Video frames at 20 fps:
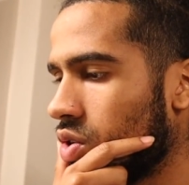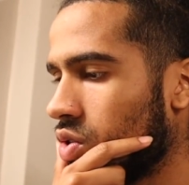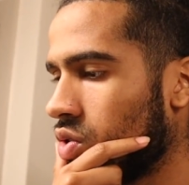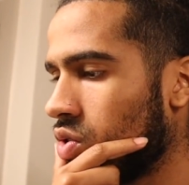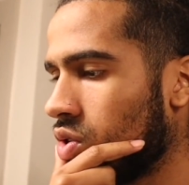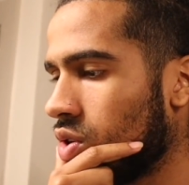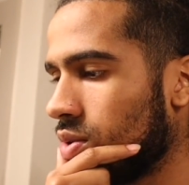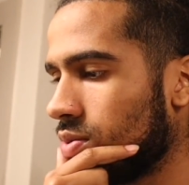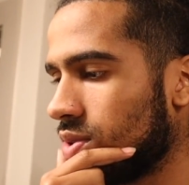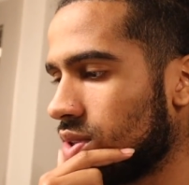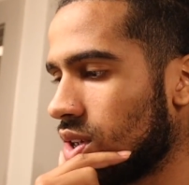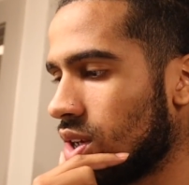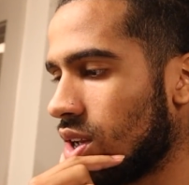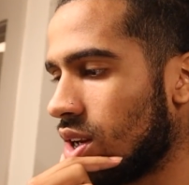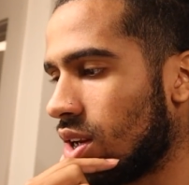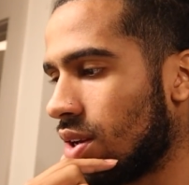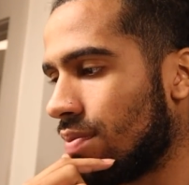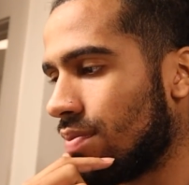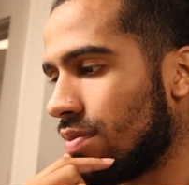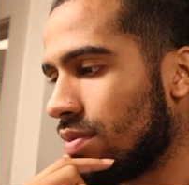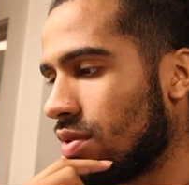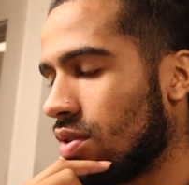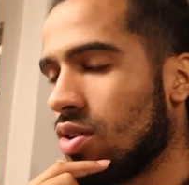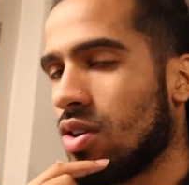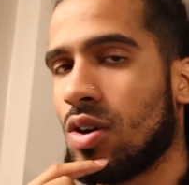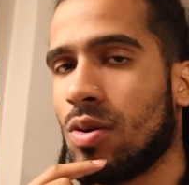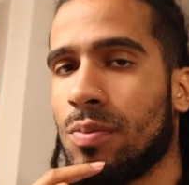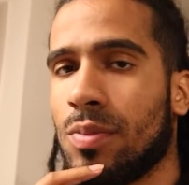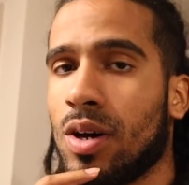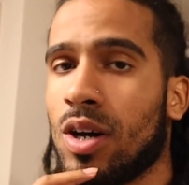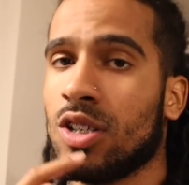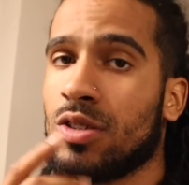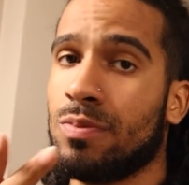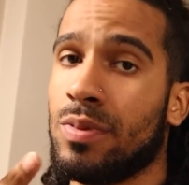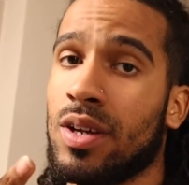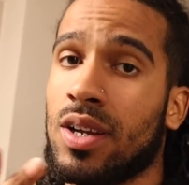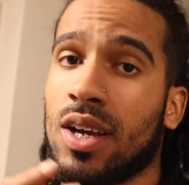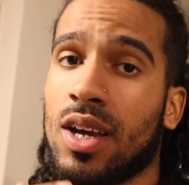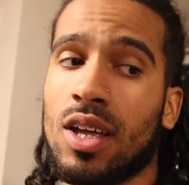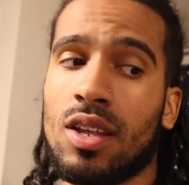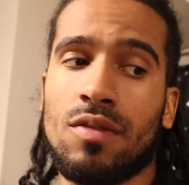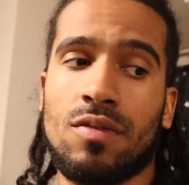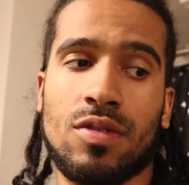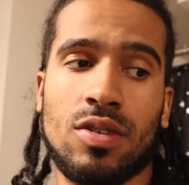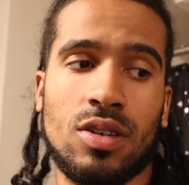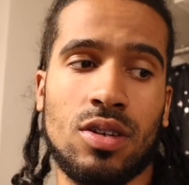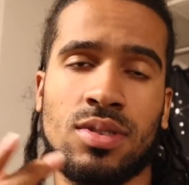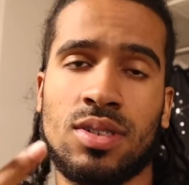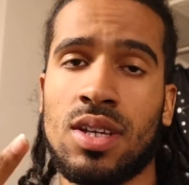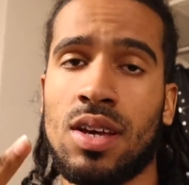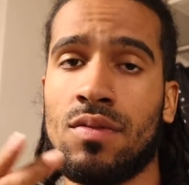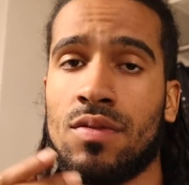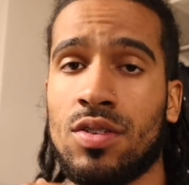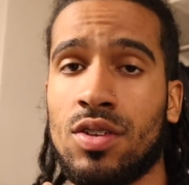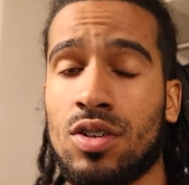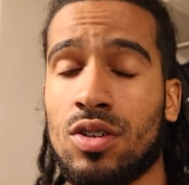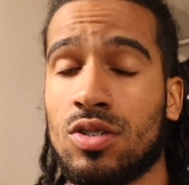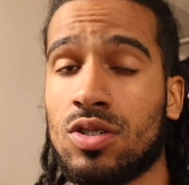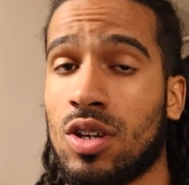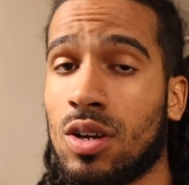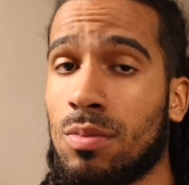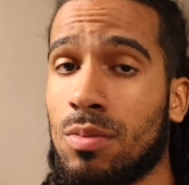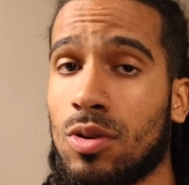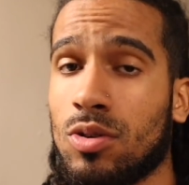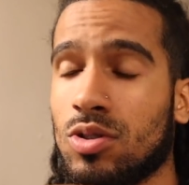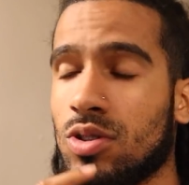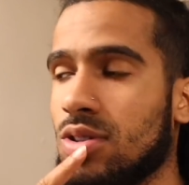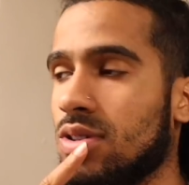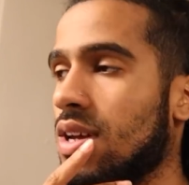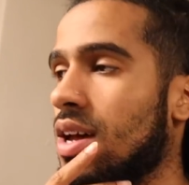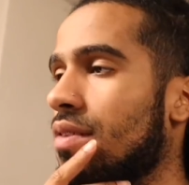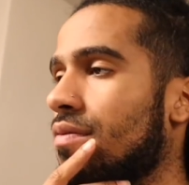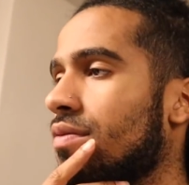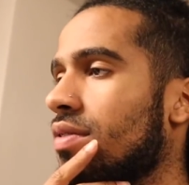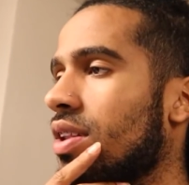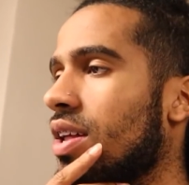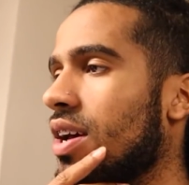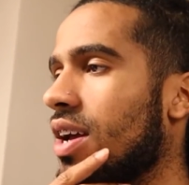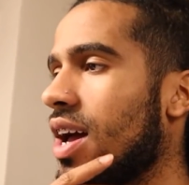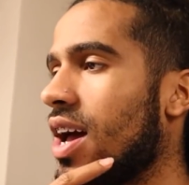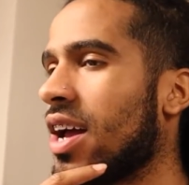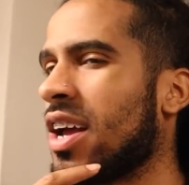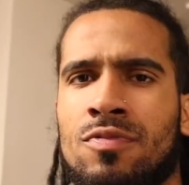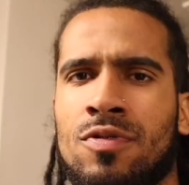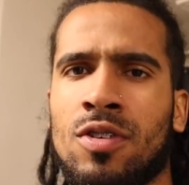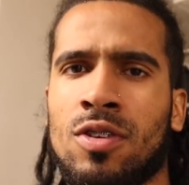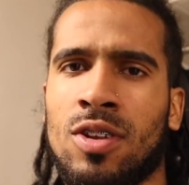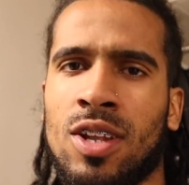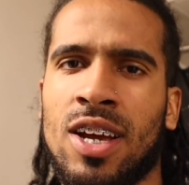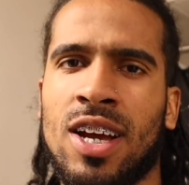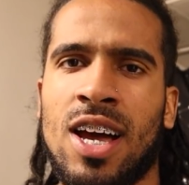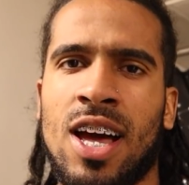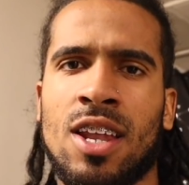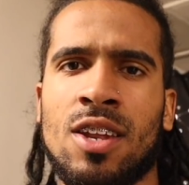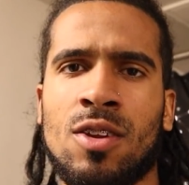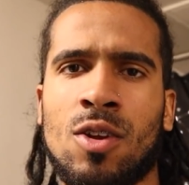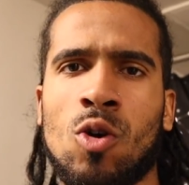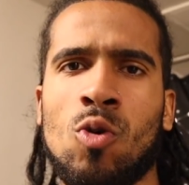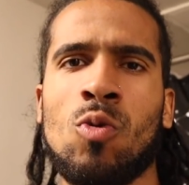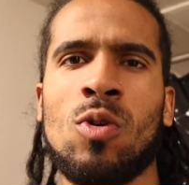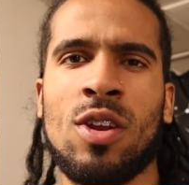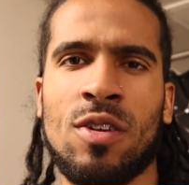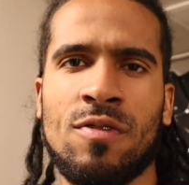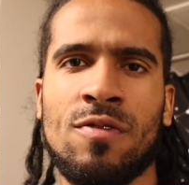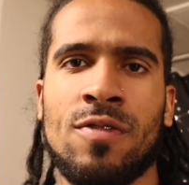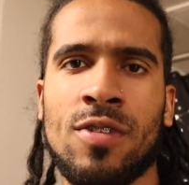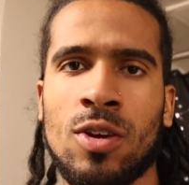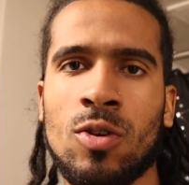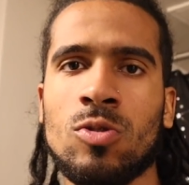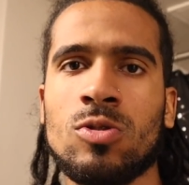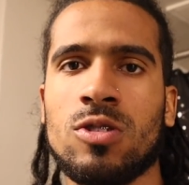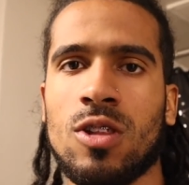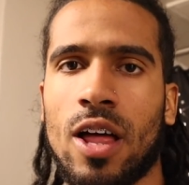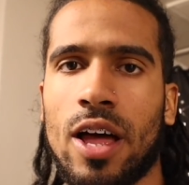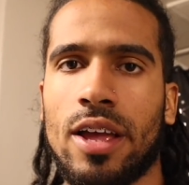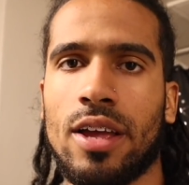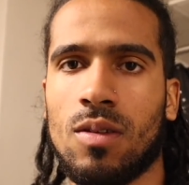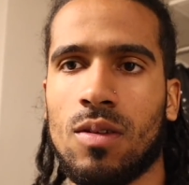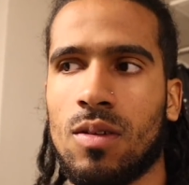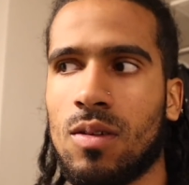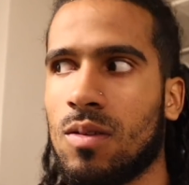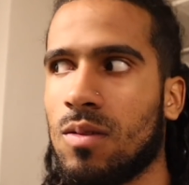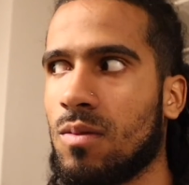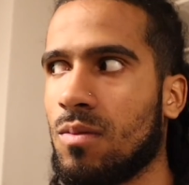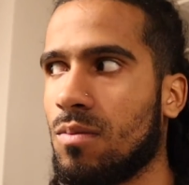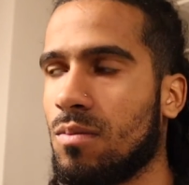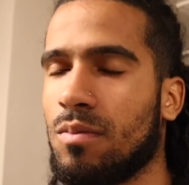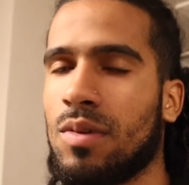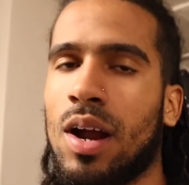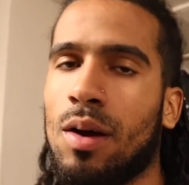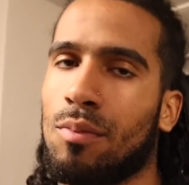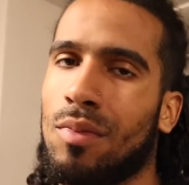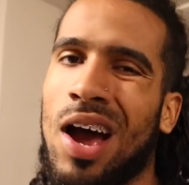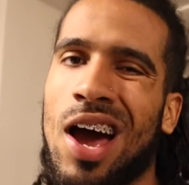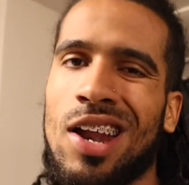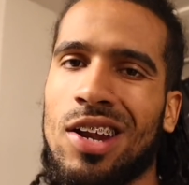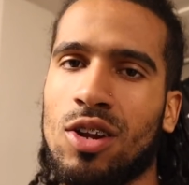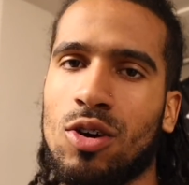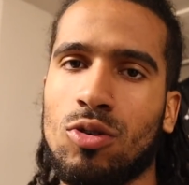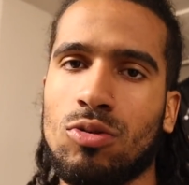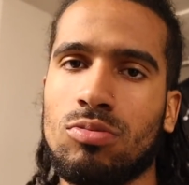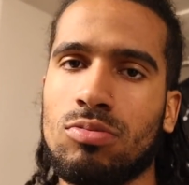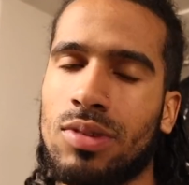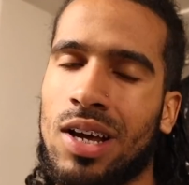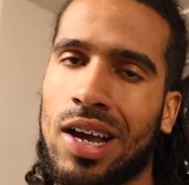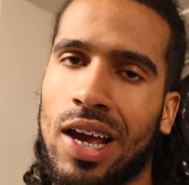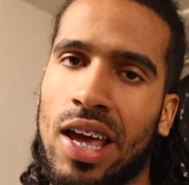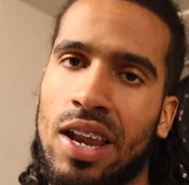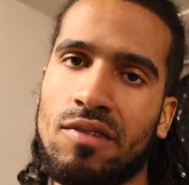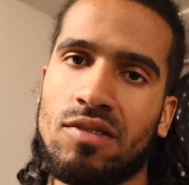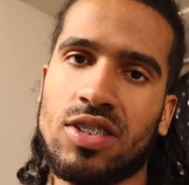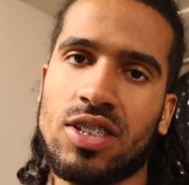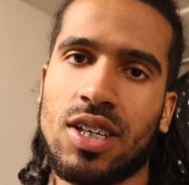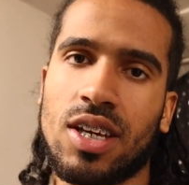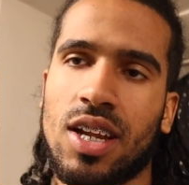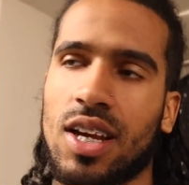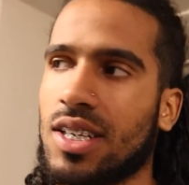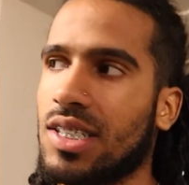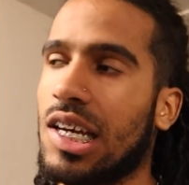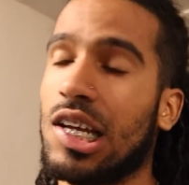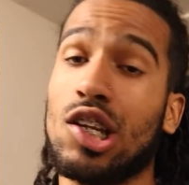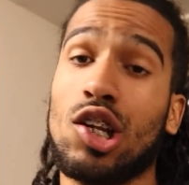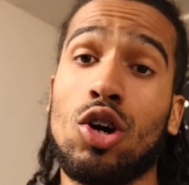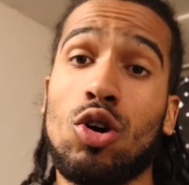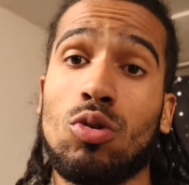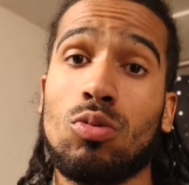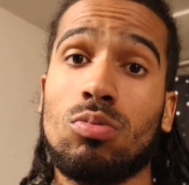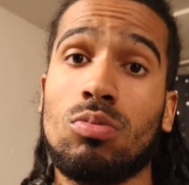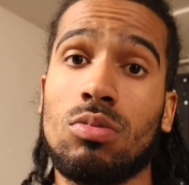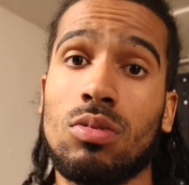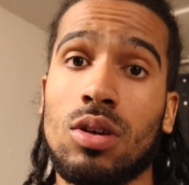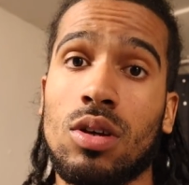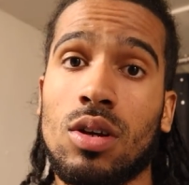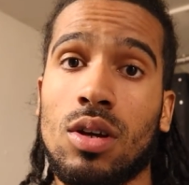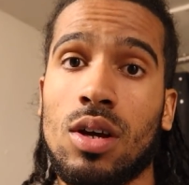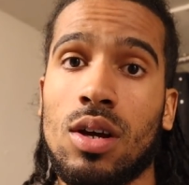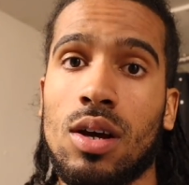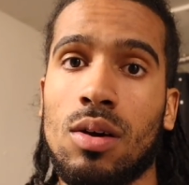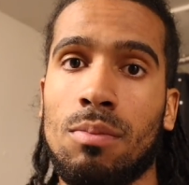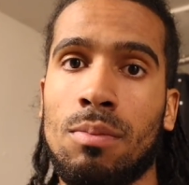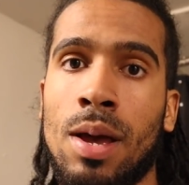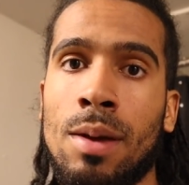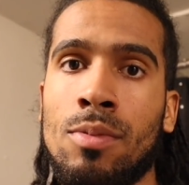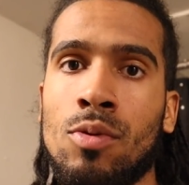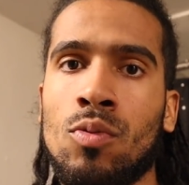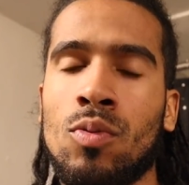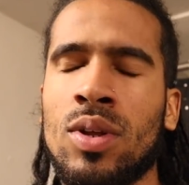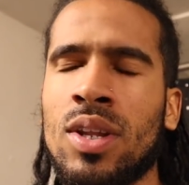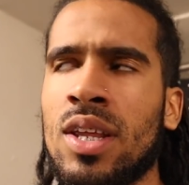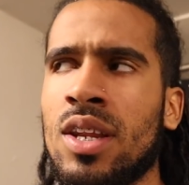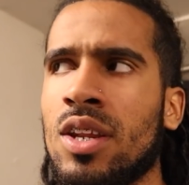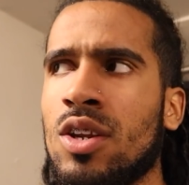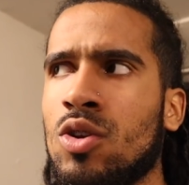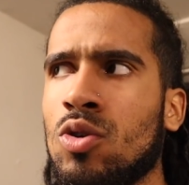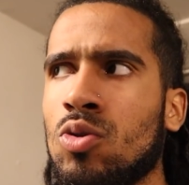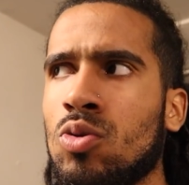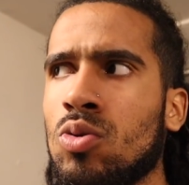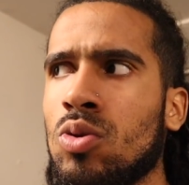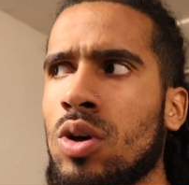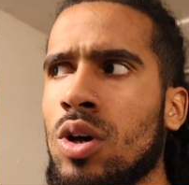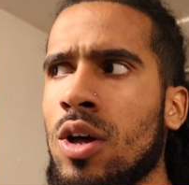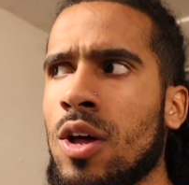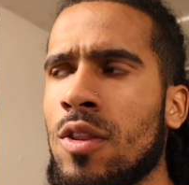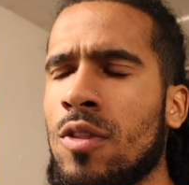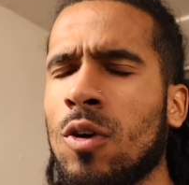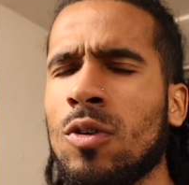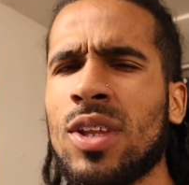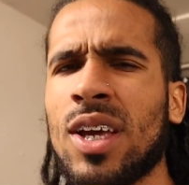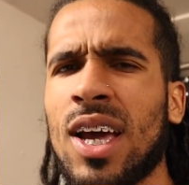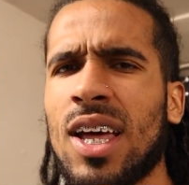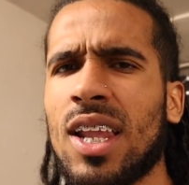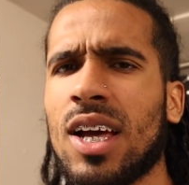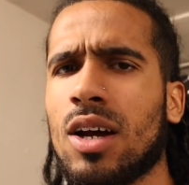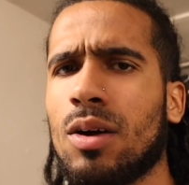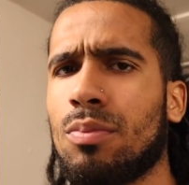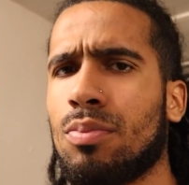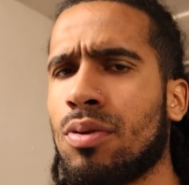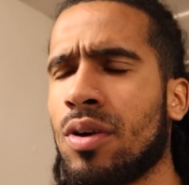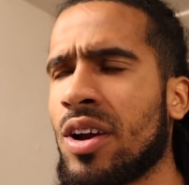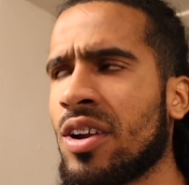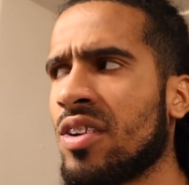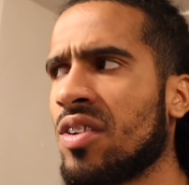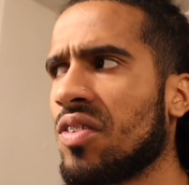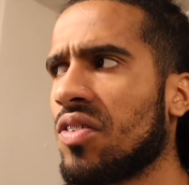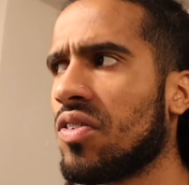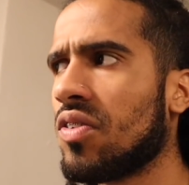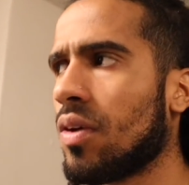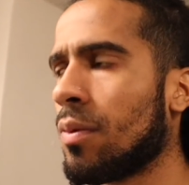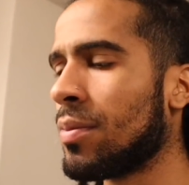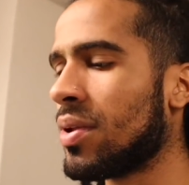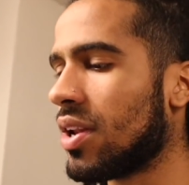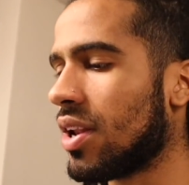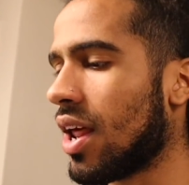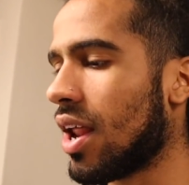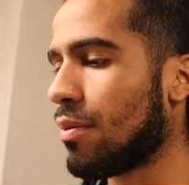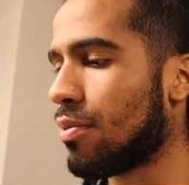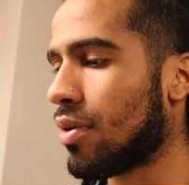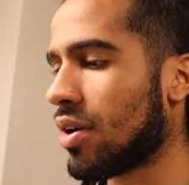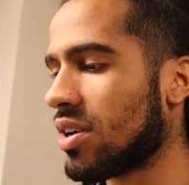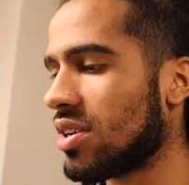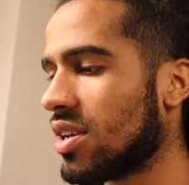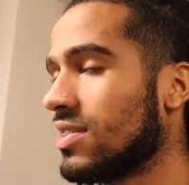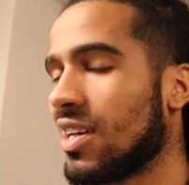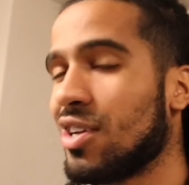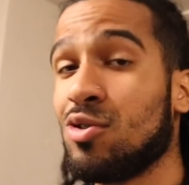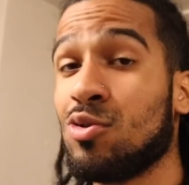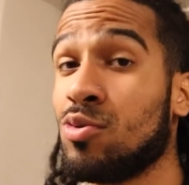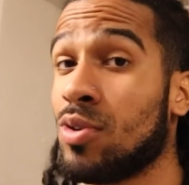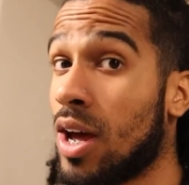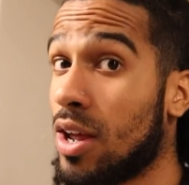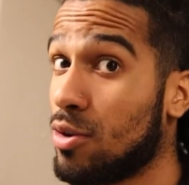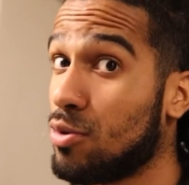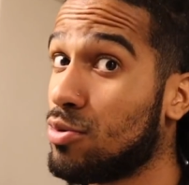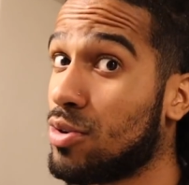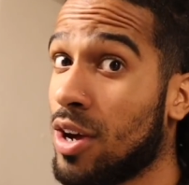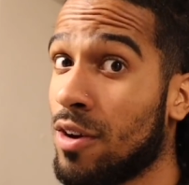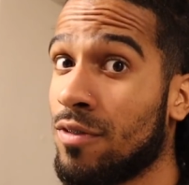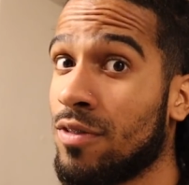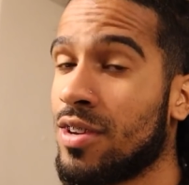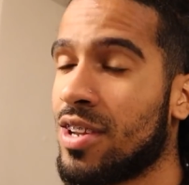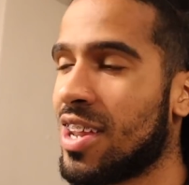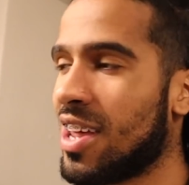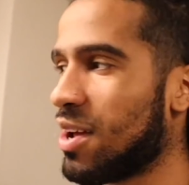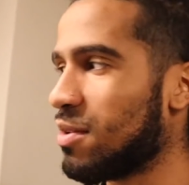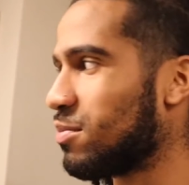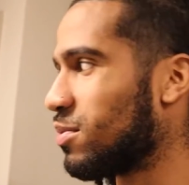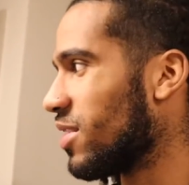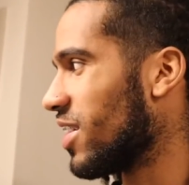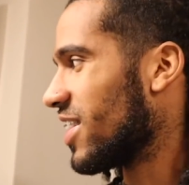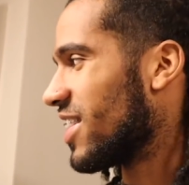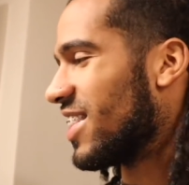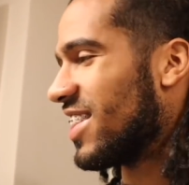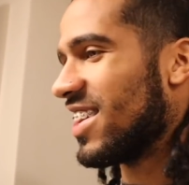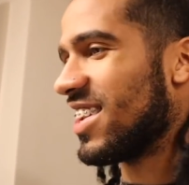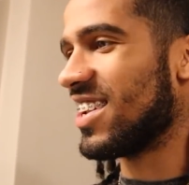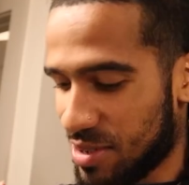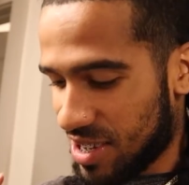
You know what I'm saying? And, you know, us being together for seven years almost, I feel like I feel like I know what it feels like. But I, I don't. I can't even say that because I don't. Maybe we need to do, don't they got like a pregnancy, I mean, not a pregnancy. No, you're not, you definitely not pregnant.